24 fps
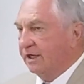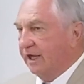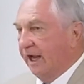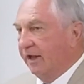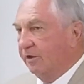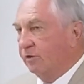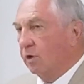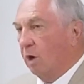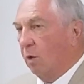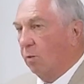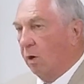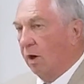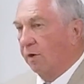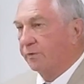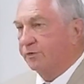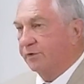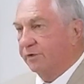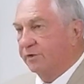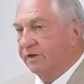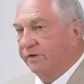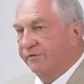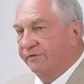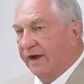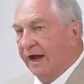"Yea, though I walk
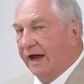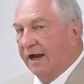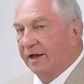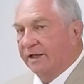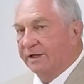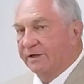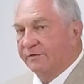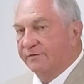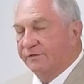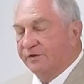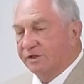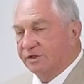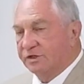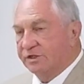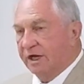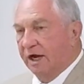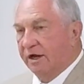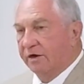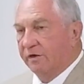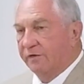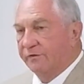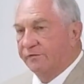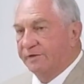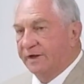through the valley of the
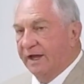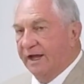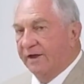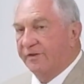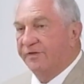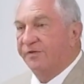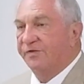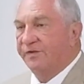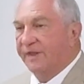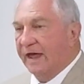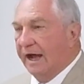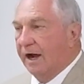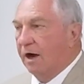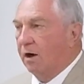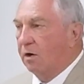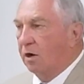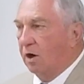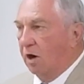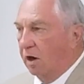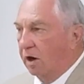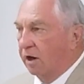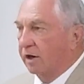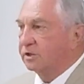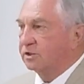shadow of death, Thou
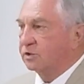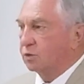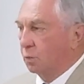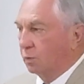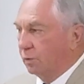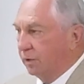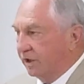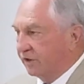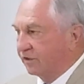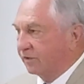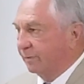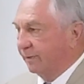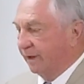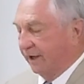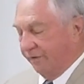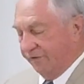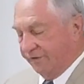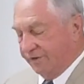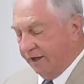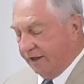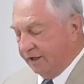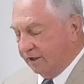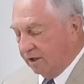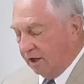art with me." And
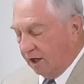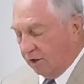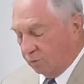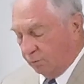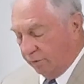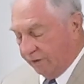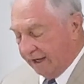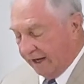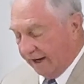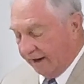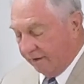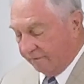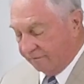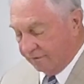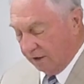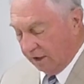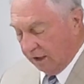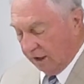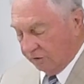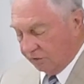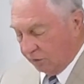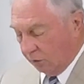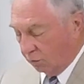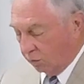thank God we
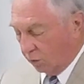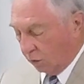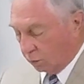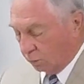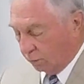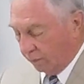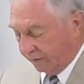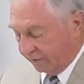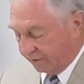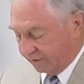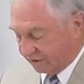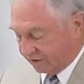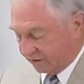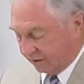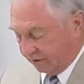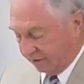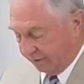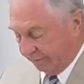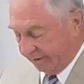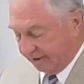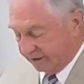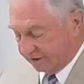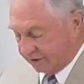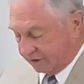have the Lord with us in
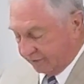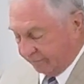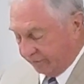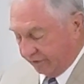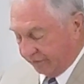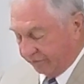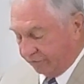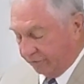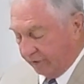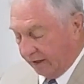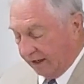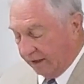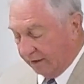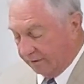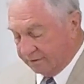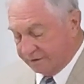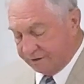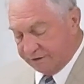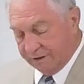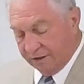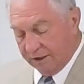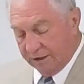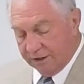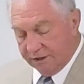the midst of our
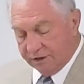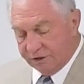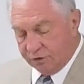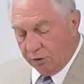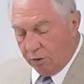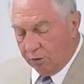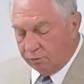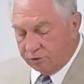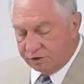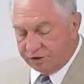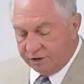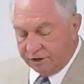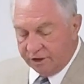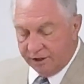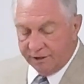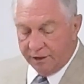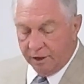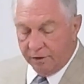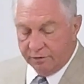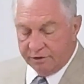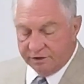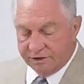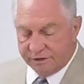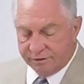trials. So I want you to
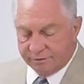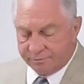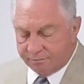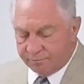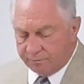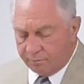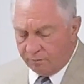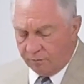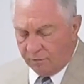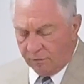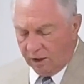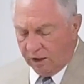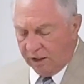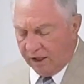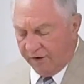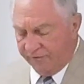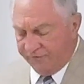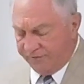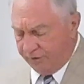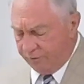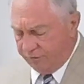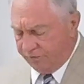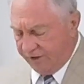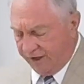notice a
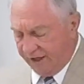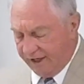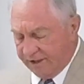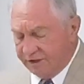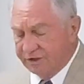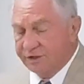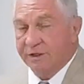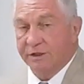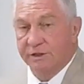few things